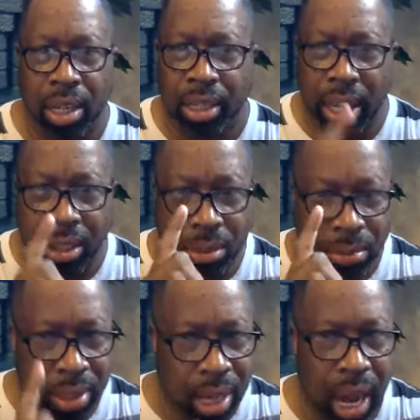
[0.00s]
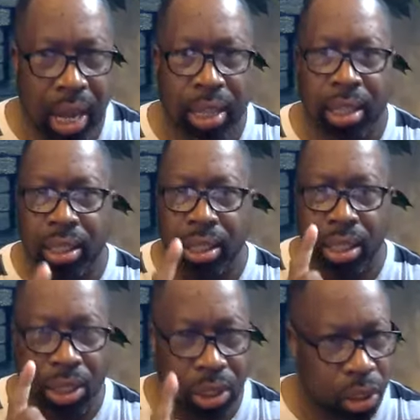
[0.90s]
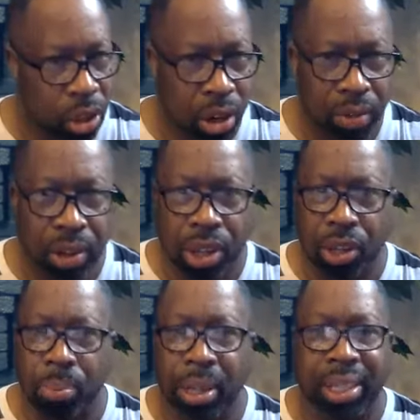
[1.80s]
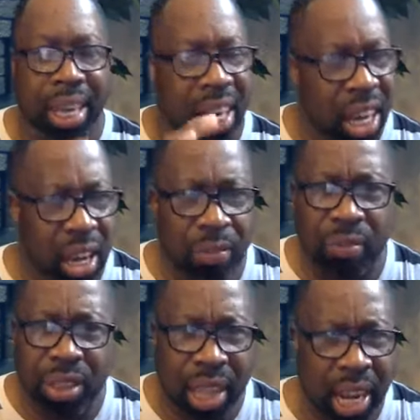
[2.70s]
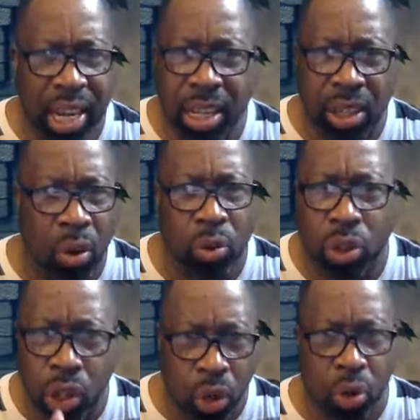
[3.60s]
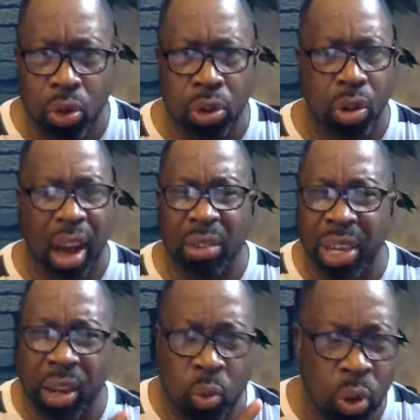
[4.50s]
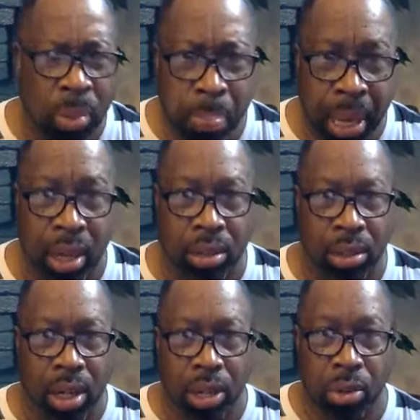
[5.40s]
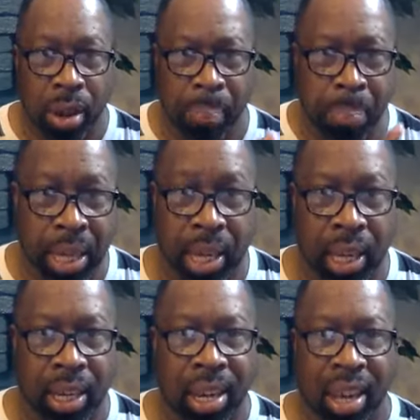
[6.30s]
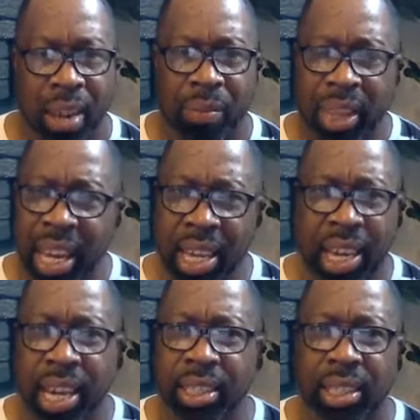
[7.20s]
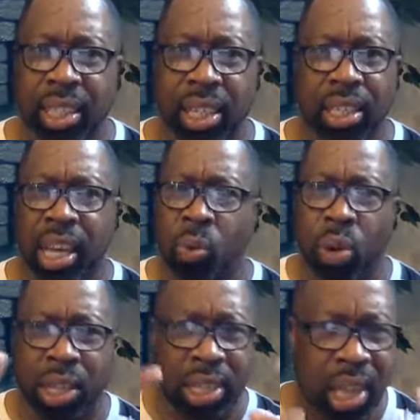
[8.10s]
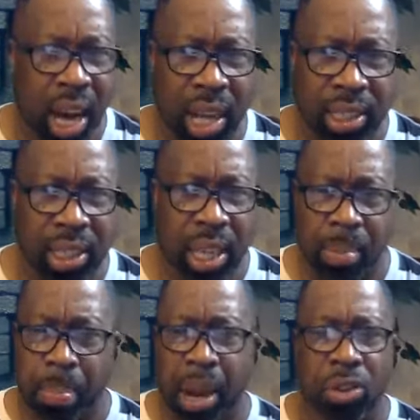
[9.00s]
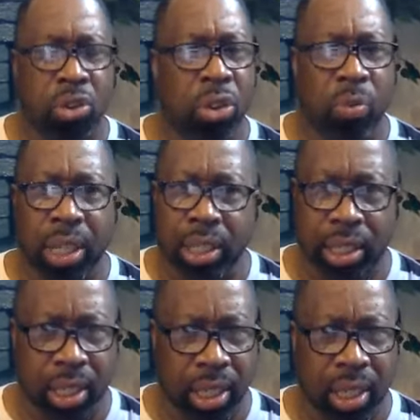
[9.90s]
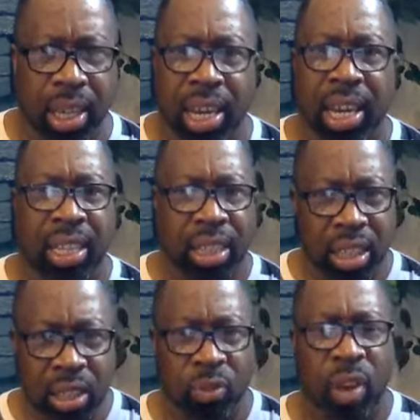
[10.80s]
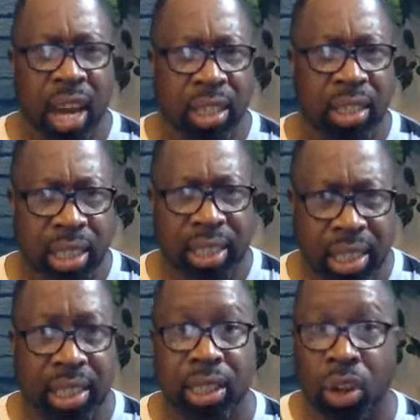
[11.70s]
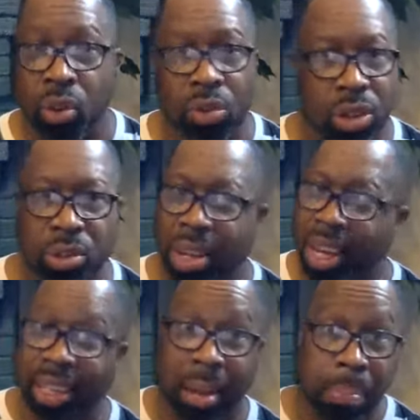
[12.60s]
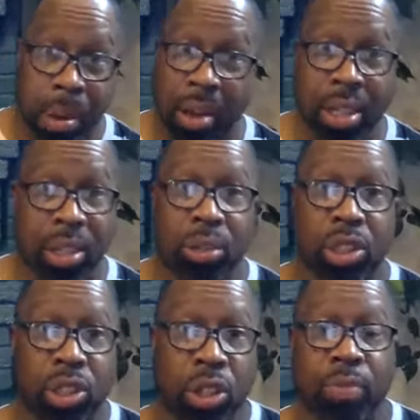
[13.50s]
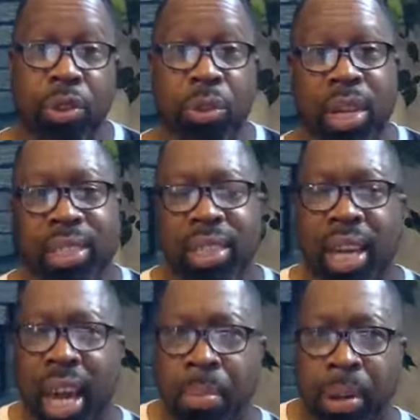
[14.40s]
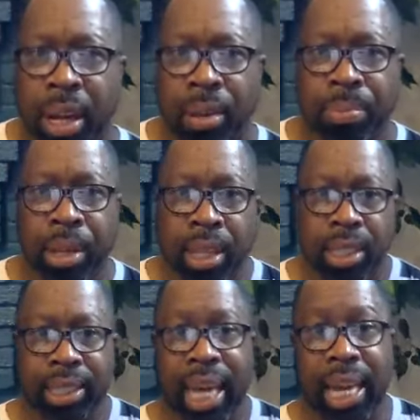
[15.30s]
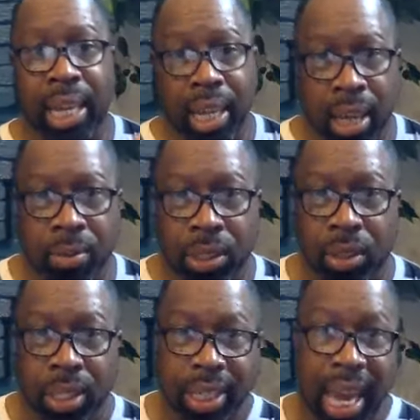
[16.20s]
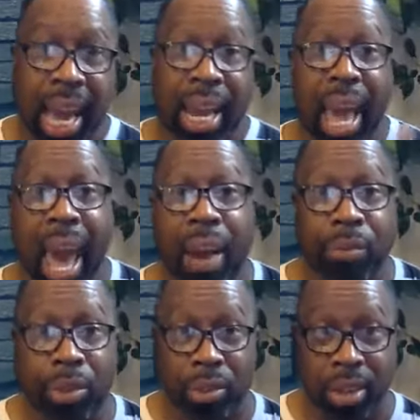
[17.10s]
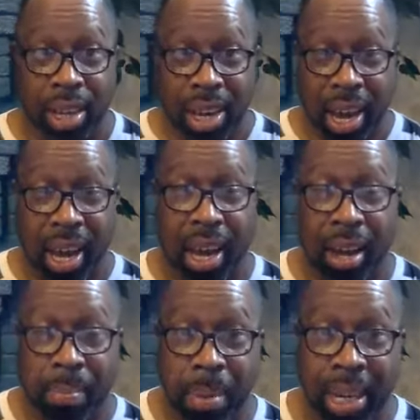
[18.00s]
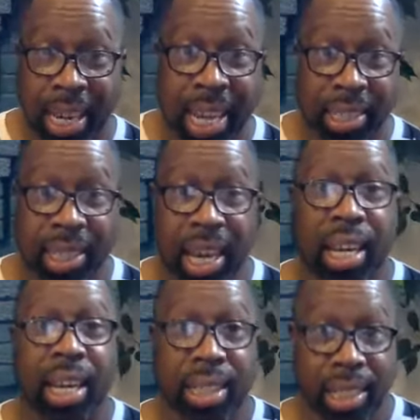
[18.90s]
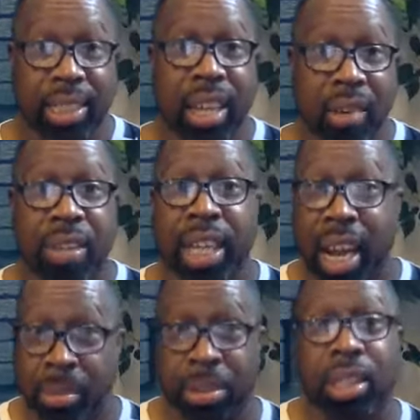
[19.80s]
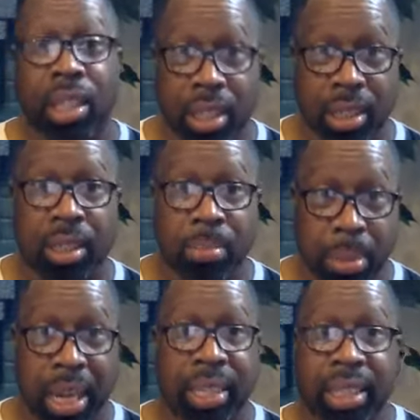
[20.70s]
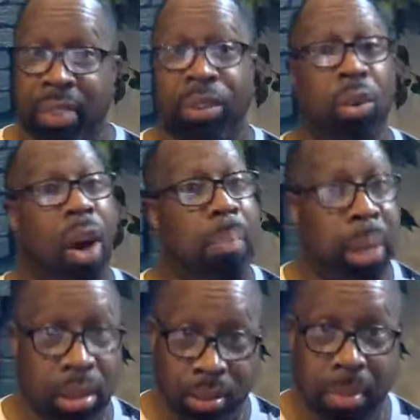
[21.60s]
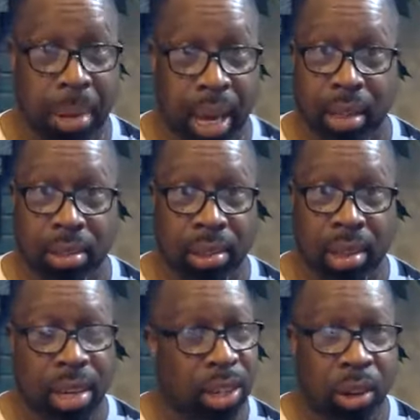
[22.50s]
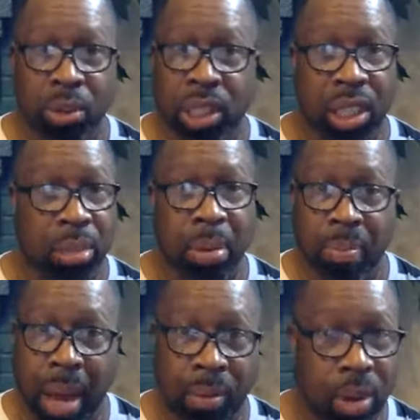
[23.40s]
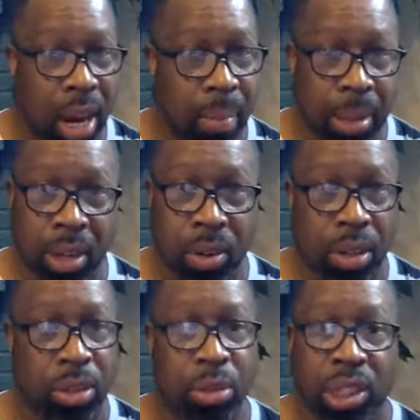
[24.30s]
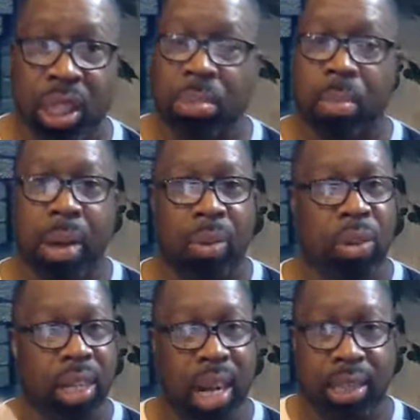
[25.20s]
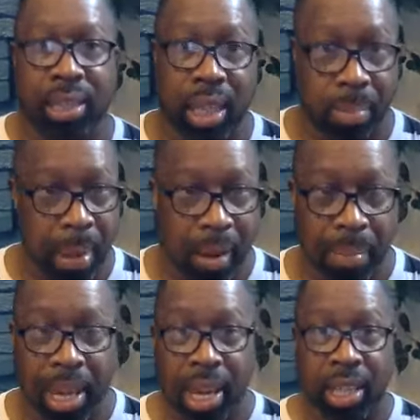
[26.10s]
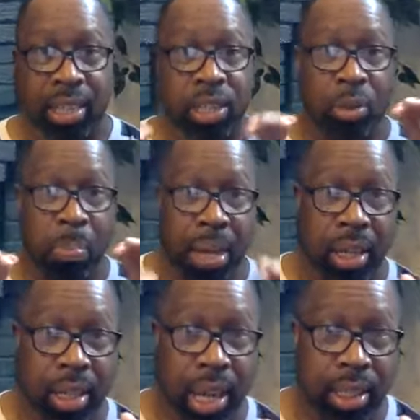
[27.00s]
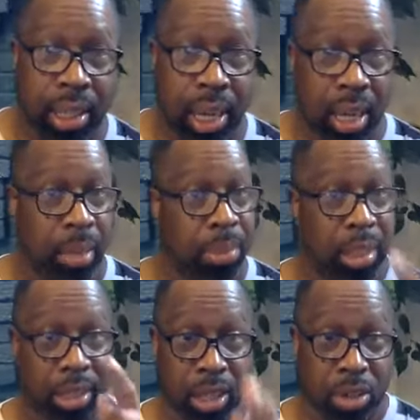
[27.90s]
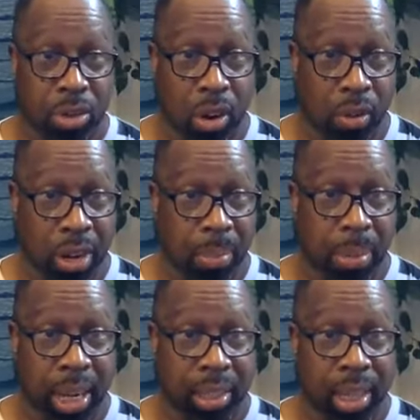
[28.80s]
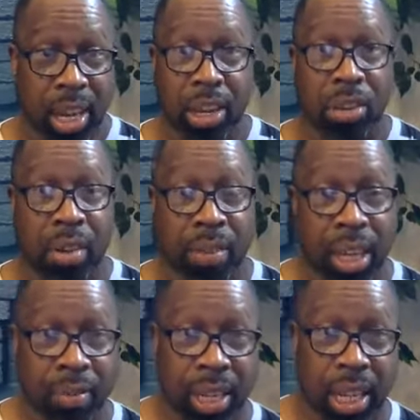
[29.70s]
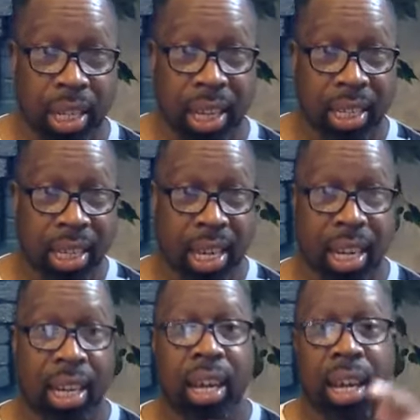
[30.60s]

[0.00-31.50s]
They do not deserve your presence. If they don't know who you are, I don't care what battle you have been in, if they can't see that what God said about you originally is his final decision on you, they probably don't deserve you. See, Abraham decided that he was going to tithe after uh, Melchizedek discovered that I'm still blessed, even though I've been through the battle. Don't judge me by what I've been going through. Judge me by what God said about me. And so Melchizedek comes in and says, You are already blessed. You haven't given anything to get it.